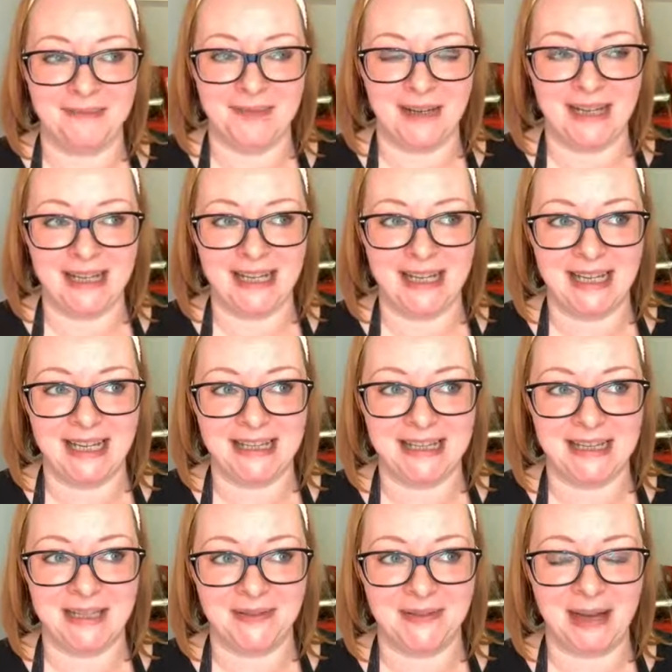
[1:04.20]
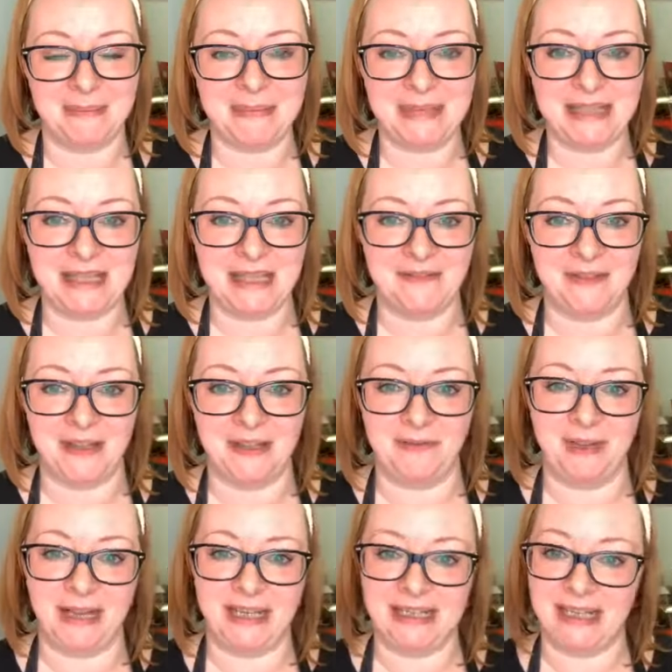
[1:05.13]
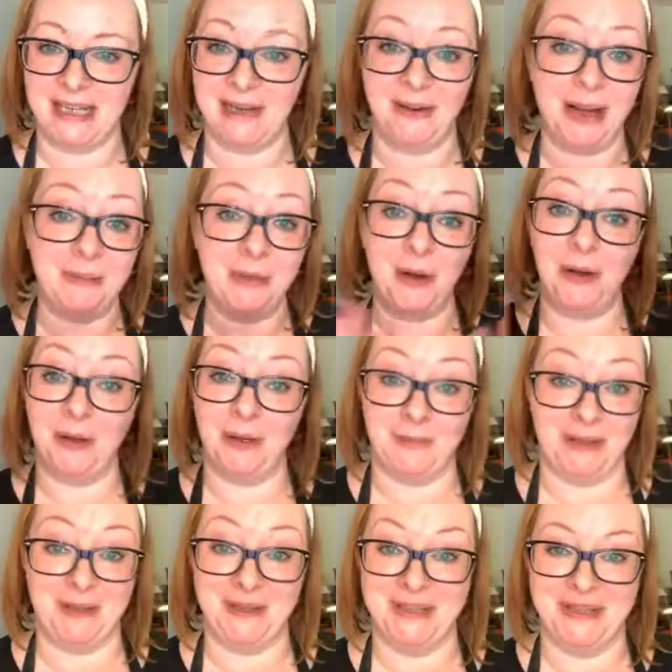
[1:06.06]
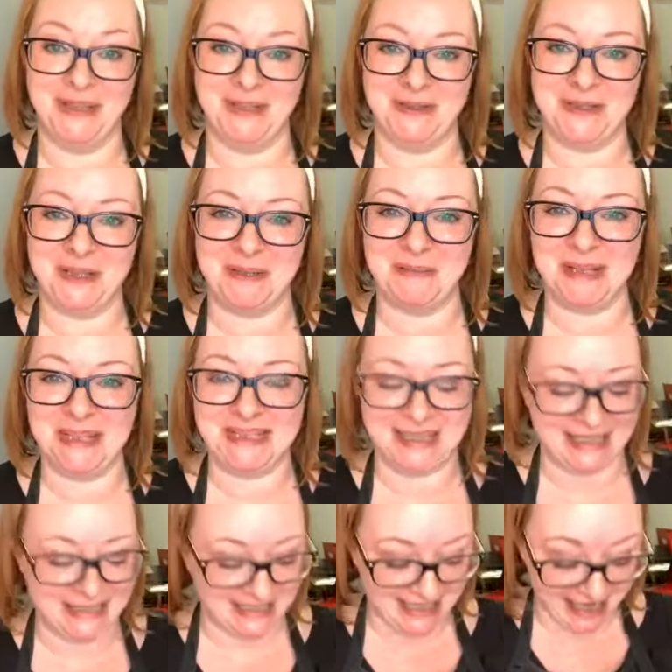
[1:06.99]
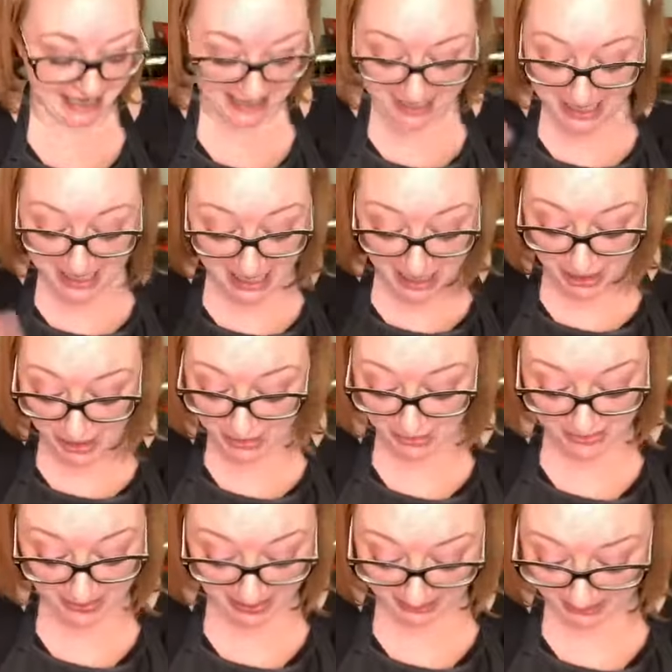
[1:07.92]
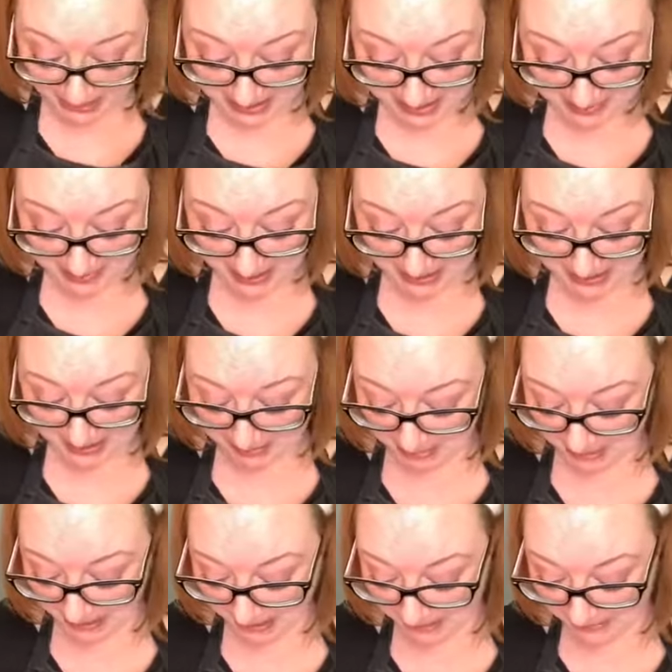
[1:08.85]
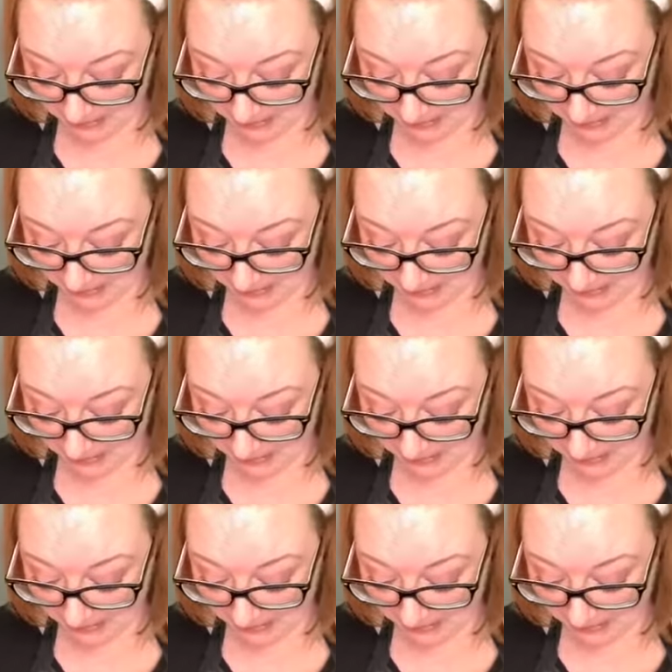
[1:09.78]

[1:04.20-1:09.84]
my Instagram TV right now. I'm all about social media today. So now it's about applying